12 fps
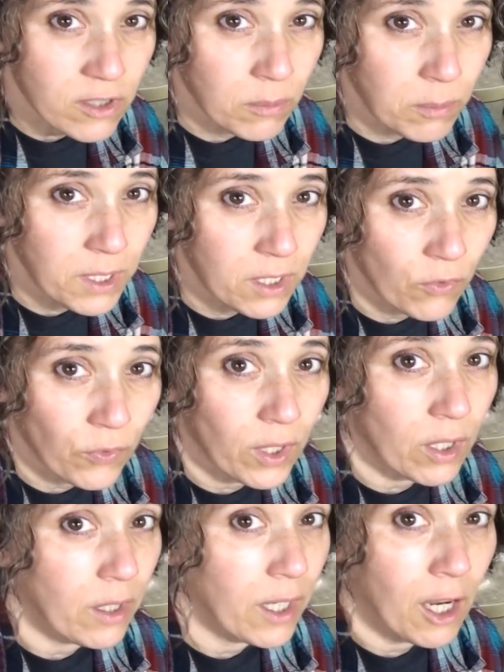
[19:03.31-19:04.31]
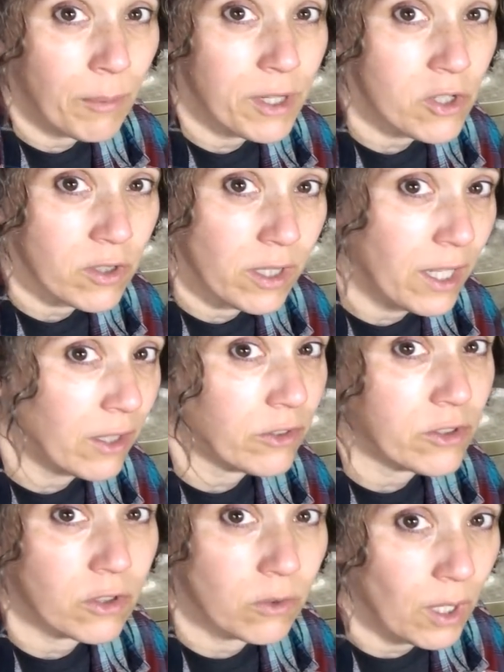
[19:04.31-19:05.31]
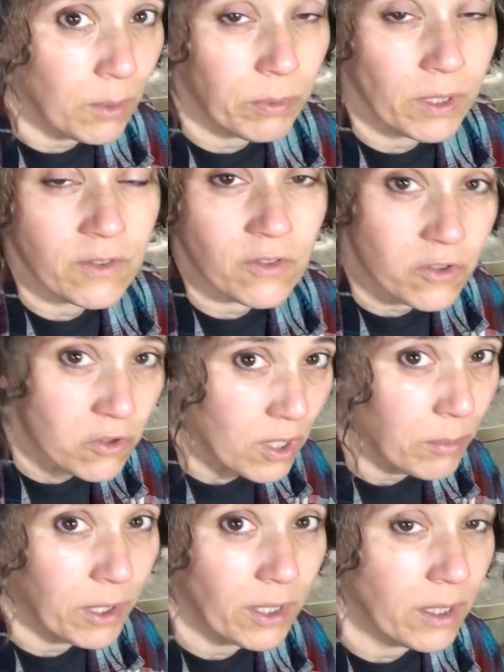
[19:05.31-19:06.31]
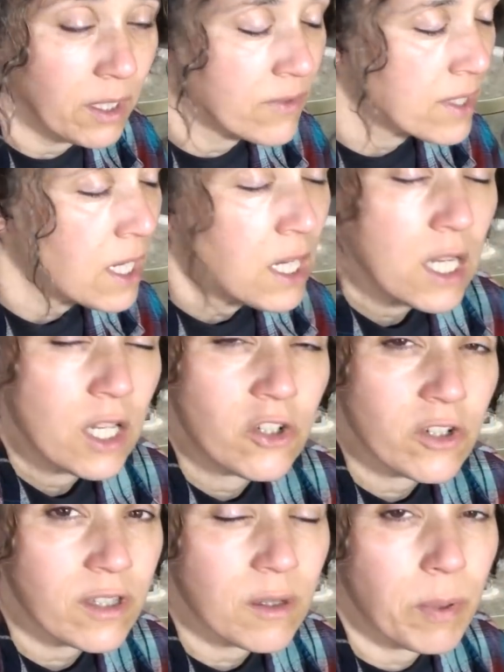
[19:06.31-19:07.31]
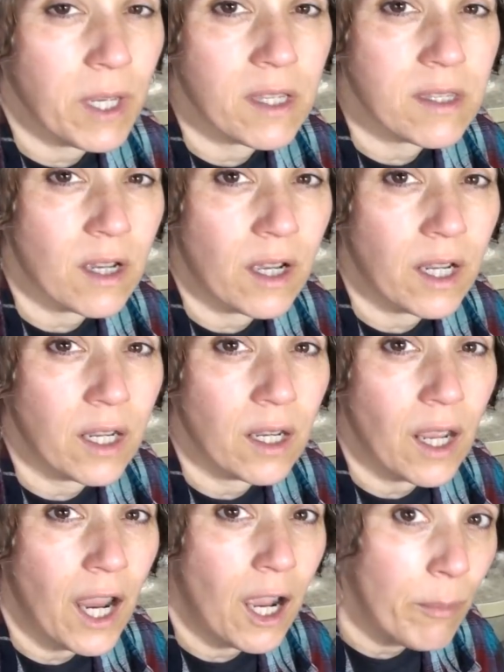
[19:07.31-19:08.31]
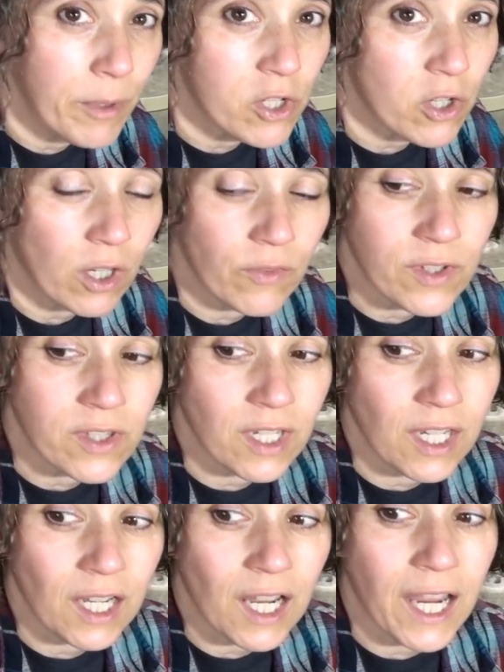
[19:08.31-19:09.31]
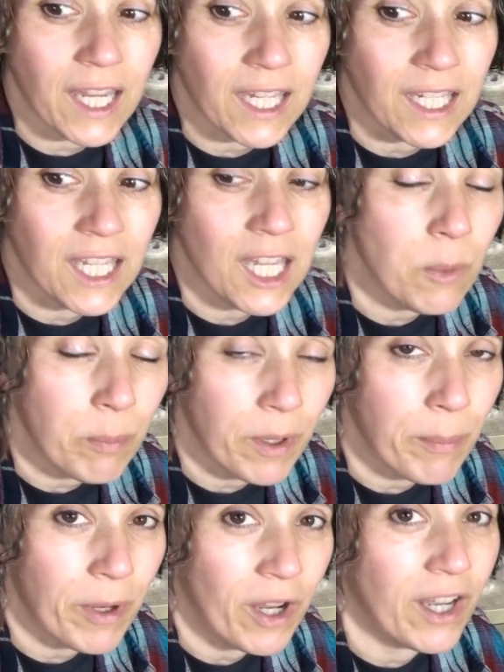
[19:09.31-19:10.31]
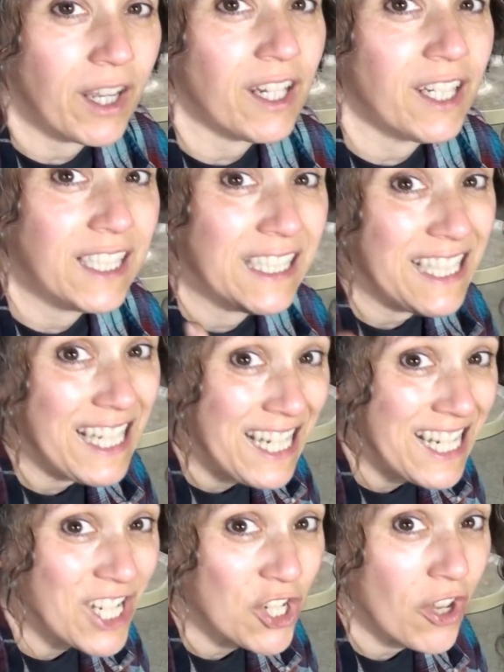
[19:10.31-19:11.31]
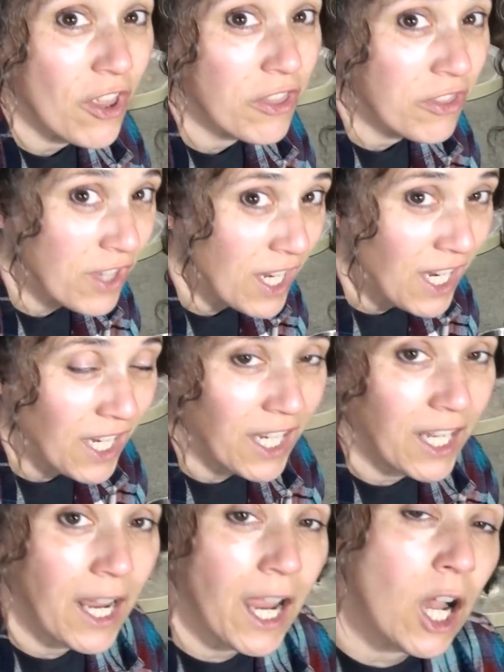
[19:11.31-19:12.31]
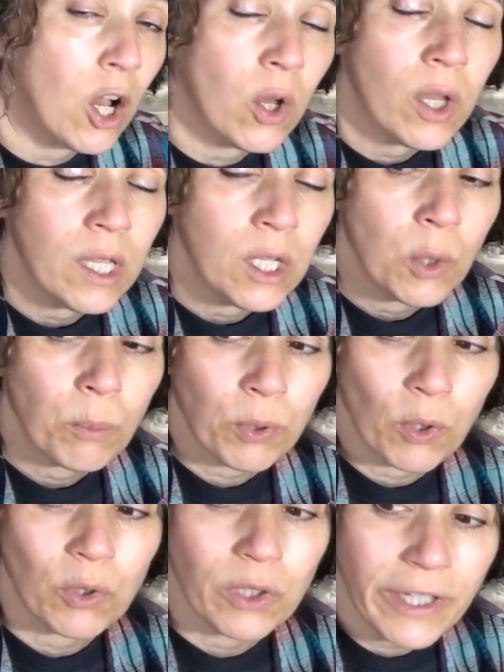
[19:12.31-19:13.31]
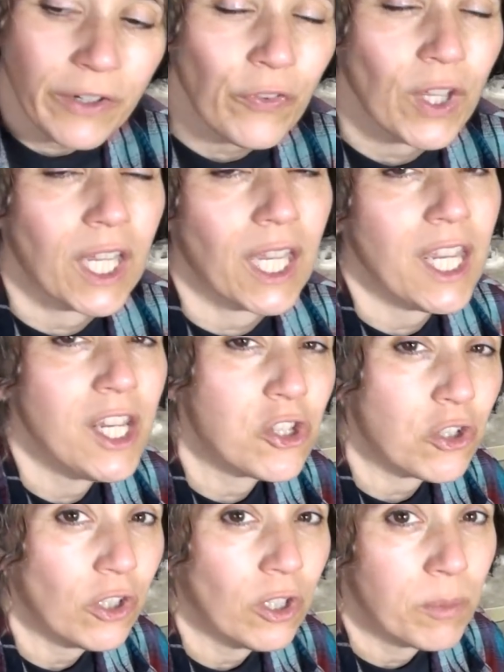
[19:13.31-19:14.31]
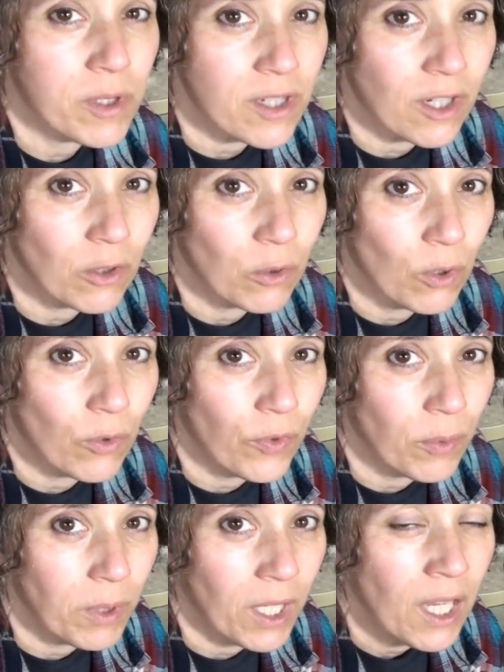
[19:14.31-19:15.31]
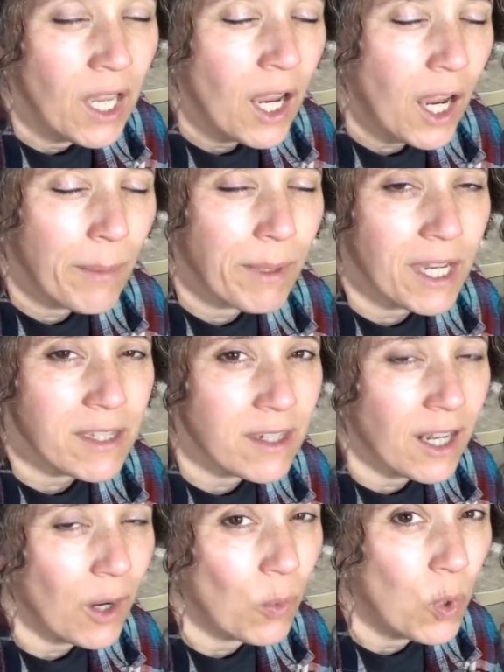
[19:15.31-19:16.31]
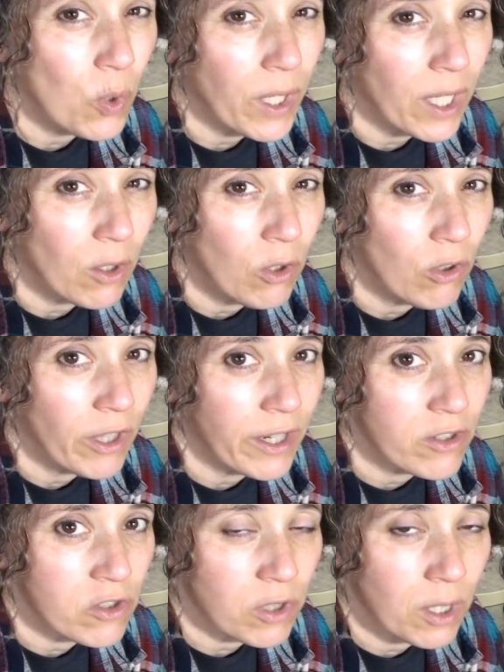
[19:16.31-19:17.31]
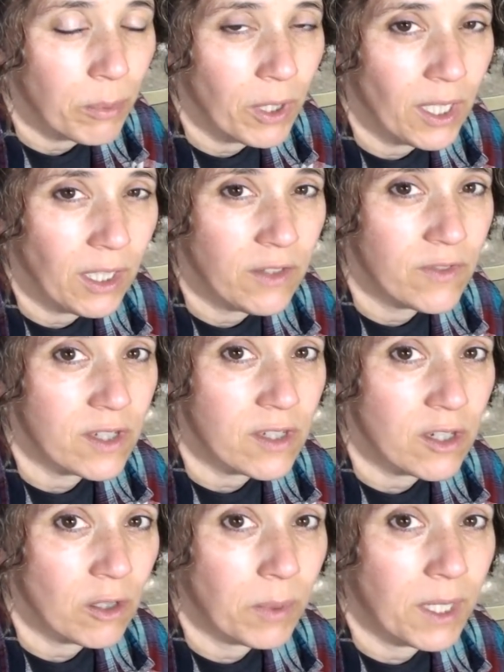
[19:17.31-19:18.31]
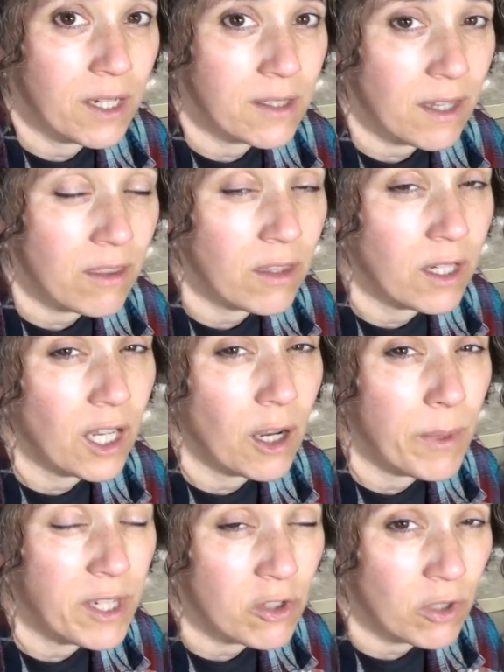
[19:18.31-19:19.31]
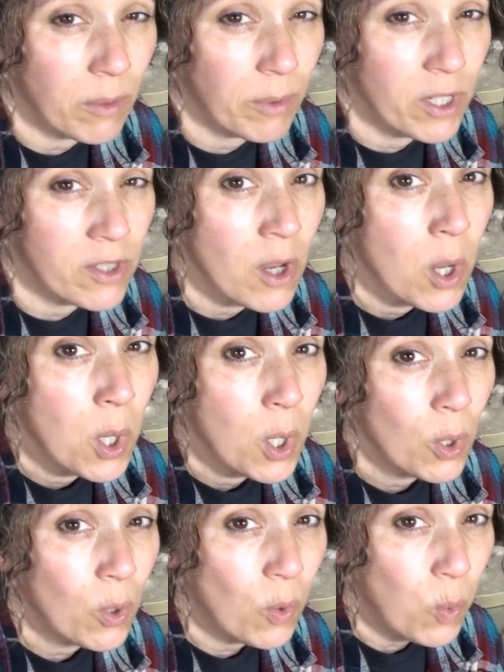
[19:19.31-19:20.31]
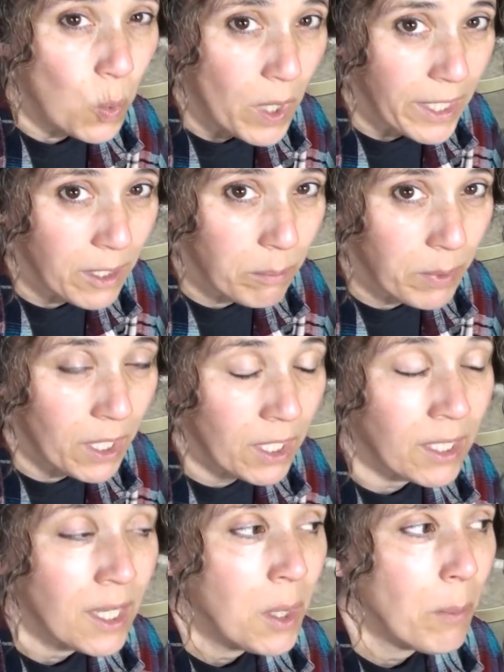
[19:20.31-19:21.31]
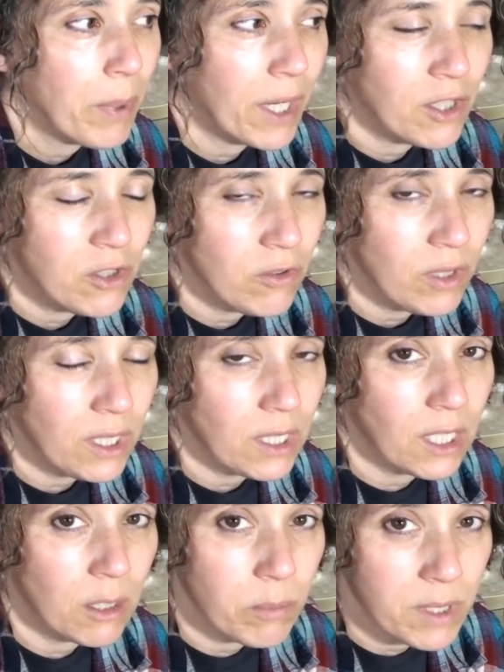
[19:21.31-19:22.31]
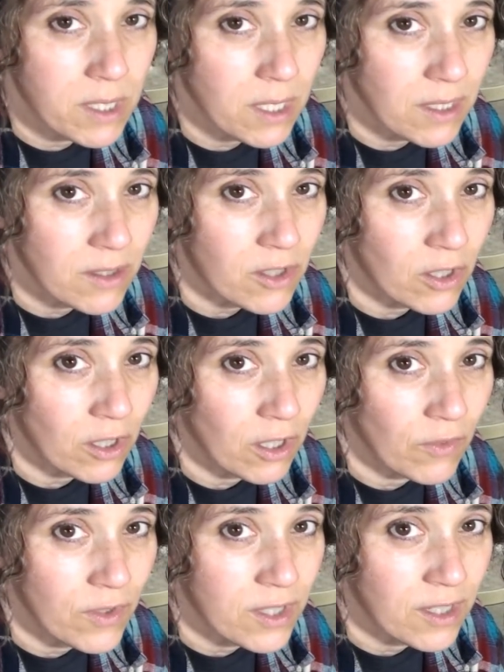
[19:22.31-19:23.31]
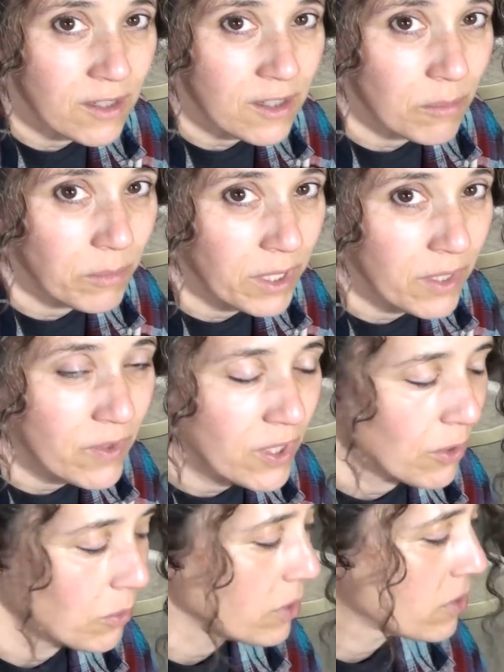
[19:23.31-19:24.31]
could be different on how much nettle to grape leaves to strawberry leaves. It just depends on how much harvesting I can keep up on on each thing and how prolific each herb is going to grow for me. I'm guessing I won't get a whole lot of strawberry leaves this year because I thinned out my strawberries quite a bit but I do need to get busy and start harvesting some leaves here real